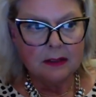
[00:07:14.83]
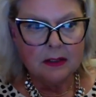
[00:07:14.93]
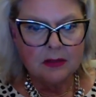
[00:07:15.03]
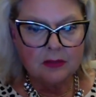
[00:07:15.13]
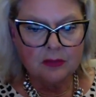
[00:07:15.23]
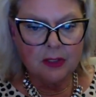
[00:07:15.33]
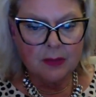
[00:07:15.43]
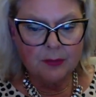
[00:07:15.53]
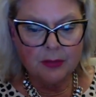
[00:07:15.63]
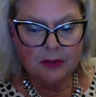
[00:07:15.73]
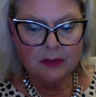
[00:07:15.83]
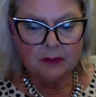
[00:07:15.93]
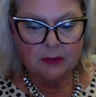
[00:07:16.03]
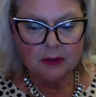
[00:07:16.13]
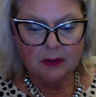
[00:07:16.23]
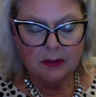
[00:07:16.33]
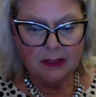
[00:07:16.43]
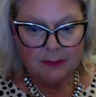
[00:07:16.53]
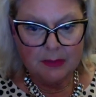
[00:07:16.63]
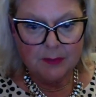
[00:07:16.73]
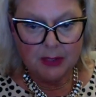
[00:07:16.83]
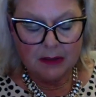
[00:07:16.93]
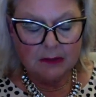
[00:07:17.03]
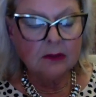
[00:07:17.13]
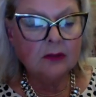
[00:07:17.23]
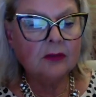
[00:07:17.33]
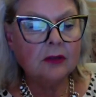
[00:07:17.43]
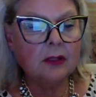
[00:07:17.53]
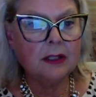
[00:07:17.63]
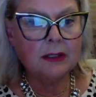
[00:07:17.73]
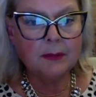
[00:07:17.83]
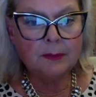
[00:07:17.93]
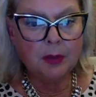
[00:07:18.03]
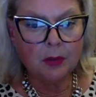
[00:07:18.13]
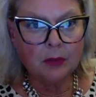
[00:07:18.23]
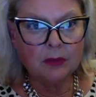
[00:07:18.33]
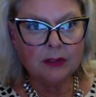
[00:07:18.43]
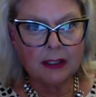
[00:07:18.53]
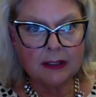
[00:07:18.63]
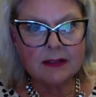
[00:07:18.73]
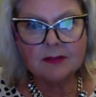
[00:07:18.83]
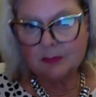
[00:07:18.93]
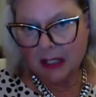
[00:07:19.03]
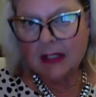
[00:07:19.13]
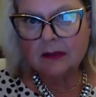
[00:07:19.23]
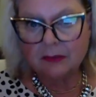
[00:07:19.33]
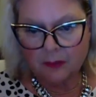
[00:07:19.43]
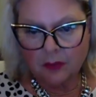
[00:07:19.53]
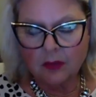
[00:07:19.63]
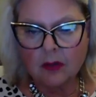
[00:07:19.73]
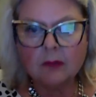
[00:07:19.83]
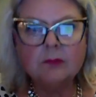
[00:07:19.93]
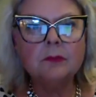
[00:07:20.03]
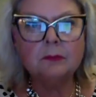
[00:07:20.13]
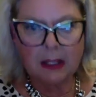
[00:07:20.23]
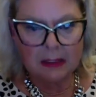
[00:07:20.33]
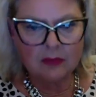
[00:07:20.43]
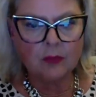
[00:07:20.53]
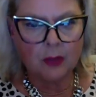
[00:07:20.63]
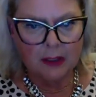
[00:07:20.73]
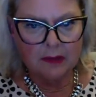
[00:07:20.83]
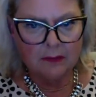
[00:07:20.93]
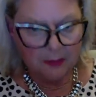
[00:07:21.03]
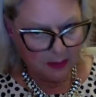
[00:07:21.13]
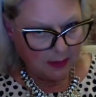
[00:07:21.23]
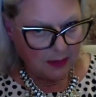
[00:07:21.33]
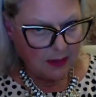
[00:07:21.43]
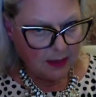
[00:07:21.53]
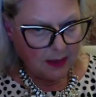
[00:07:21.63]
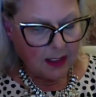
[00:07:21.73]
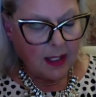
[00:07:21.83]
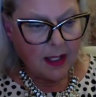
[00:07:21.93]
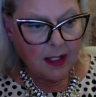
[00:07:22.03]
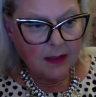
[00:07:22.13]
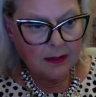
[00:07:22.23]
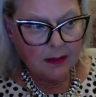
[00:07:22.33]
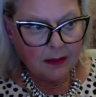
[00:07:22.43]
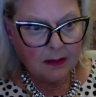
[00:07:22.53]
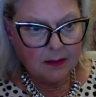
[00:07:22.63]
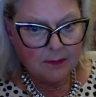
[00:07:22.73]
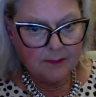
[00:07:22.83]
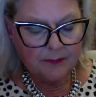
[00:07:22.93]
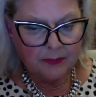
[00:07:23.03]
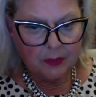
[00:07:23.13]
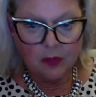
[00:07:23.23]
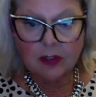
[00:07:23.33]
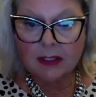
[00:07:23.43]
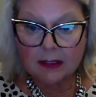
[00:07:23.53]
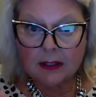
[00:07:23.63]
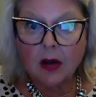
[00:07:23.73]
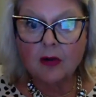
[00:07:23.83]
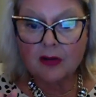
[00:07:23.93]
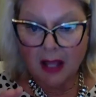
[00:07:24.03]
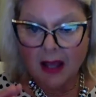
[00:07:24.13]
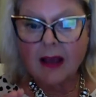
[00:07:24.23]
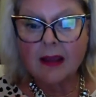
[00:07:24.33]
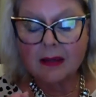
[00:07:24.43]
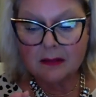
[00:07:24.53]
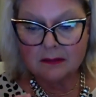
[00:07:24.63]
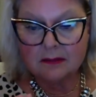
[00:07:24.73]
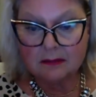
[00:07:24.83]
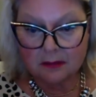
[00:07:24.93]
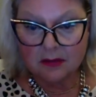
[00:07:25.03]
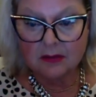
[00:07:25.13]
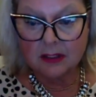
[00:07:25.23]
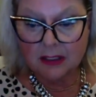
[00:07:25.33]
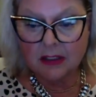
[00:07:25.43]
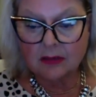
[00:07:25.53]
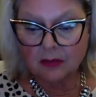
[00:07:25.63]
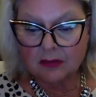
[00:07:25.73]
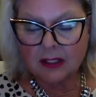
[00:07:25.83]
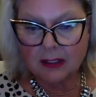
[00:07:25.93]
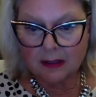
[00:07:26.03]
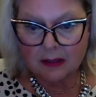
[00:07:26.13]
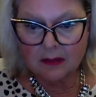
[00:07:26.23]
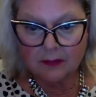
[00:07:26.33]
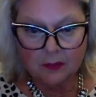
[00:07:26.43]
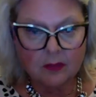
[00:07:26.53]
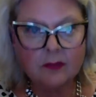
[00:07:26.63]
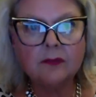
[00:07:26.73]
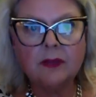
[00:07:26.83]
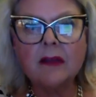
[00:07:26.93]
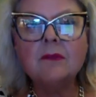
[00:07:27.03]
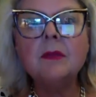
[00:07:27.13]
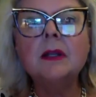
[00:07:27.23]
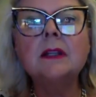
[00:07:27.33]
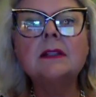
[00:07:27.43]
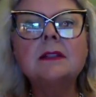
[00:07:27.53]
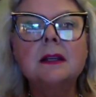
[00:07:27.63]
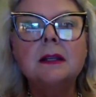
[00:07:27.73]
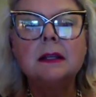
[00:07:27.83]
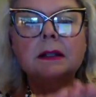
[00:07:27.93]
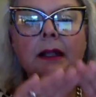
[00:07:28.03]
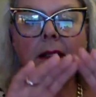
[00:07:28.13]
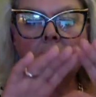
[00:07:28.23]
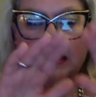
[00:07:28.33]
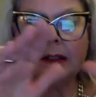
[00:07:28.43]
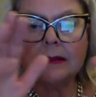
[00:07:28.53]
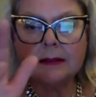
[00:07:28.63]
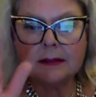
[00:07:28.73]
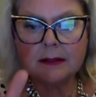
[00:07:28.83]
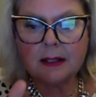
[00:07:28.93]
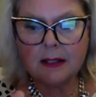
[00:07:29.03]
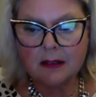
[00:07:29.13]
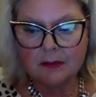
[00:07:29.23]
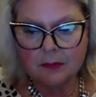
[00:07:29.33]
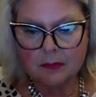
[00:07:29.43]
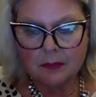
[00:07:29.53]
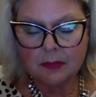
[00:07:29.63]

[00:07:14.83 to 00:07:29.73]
So you can put lemon peels in a bowl that is made for microwave and cook it on high. Turn the heat on high for 5 minutes, then let it steam